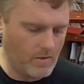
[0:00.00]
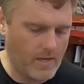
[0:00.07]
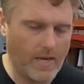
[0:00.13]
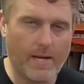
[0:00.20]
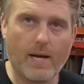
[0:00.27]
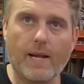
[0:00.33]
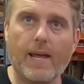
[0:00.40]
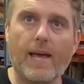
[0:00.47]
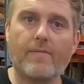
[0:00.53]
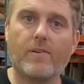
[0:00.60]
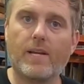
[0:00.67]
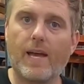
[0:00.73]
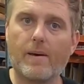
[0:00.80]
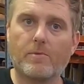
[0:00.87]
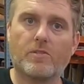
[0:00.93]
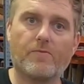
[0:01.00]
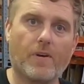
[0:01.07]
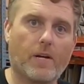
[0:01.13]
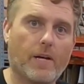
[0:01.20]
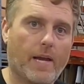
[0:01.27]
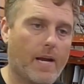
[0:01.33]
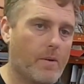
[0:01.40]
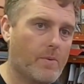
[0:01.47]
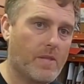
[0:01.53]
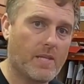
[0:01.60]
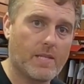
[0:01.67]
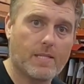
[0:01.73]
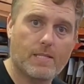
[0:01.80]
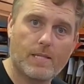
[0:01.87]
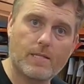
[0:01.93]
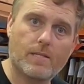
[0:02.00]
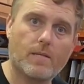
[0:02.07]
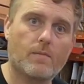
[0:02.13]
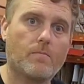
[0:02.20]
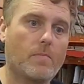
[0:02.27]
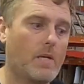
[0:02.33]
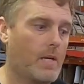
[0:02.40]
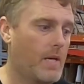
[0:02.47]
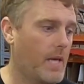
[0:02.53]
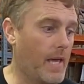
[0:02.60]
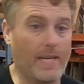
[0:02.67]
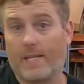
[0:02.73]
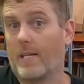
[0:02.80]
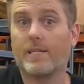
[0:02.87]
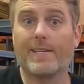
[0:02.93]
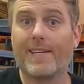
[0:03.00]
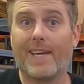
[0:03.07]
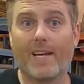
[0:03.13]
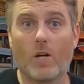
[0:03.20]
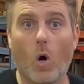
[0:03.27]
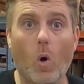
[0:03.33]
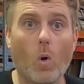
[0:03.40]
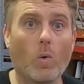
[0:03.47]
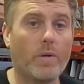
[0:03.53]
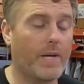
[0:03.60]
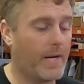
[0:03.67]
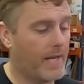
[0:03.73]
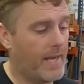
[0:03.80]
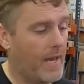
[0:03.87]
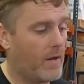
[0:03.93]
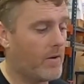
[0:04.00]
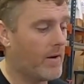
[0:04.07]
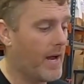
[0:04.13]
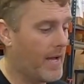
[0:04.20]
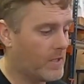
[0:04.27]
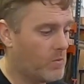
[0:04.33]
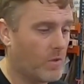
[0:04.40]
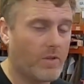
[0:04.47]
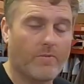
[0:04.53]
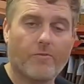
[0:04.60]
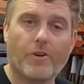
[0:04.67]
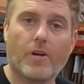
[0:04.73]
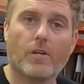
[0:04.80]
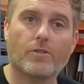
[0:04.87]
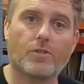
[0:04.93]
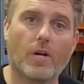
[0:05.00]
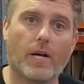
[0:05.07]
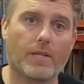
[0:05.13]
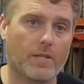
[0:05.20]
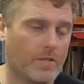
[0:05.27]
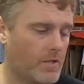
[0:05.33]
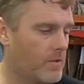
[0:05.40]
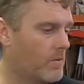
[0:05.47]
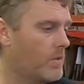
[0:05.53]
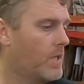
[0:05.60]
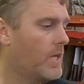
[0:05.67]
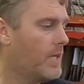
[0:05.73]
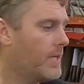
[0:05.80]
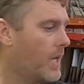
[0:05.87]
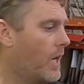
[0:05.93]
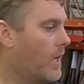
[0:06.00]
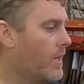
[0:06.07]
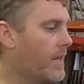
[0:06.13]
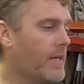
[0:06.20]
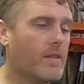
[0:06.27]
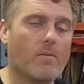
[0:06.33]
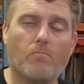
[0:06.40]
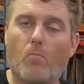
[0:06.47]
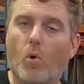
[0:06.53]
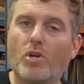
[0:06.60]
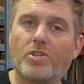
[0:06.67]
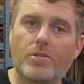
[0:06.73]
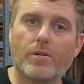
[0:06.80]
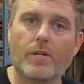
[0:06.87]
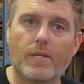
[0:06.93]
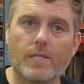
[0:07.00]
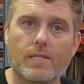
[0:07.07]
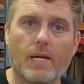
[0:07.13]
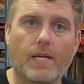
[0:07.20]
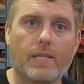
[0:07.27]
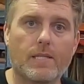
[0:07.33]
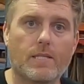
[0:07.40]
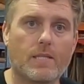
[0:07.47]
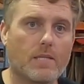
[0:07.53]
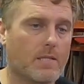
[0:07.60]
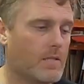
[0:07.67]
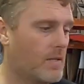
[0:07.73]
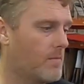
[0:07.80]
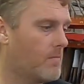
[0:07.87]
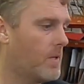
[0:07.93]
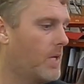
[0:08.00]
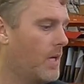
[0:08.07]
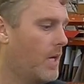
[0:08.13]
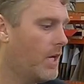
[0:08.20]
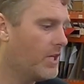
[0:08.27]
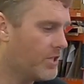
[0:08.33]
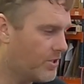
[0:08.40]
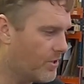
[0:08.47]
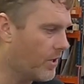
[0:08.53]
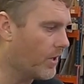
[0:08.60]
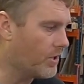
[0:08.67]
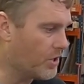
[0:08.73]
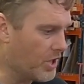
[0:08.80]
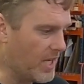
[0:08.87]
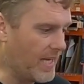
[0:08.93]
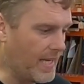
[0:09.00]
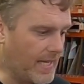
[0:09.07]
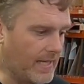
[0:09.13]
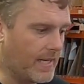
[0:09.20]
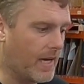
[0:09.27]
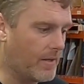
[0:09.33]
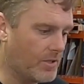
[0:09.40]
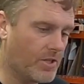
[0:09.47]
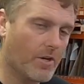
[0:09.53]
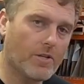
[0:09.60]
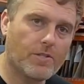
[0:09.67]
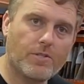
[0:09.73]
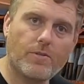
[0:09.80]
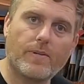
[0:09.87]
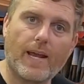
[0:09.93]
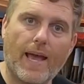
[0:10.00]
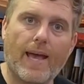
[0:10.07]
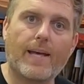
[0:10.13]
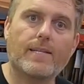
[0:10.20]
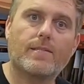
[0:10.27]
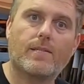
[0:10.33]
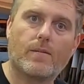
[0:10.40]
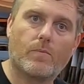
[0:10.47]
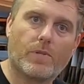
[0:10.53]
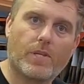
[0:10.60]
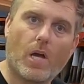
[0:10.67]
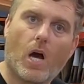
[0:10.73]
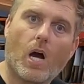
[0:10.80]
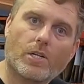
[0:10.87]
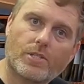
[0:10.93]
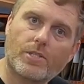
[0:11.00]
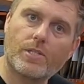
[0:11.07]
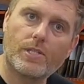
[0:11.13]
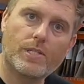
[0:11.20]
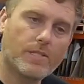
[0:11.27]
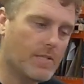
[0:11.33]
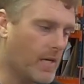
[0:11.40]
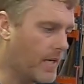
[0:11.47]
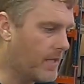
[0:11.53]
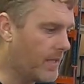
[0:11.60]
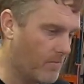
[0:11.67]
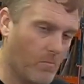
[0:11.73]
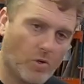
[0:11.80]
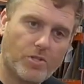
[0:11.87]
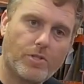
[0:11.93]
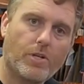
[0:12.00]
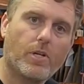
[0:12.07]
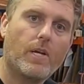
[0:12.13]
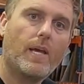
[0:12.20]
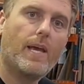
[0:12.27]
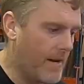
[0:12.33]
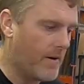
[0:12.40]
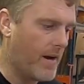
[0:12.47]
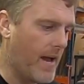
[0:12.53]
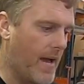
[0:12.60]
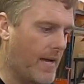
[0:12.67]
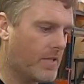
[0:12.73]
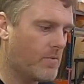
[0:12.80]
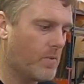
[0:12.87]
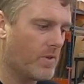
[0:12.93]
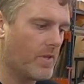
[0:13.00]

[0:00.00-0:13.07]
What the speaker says: you cannot have any atmospheric air within the system. It doesn't get cold and it counteracts what the Freon's trying to do. Not only that, the moisture inside the system starts eating up, turns to an acid with the oxygen inside. The moisture interacts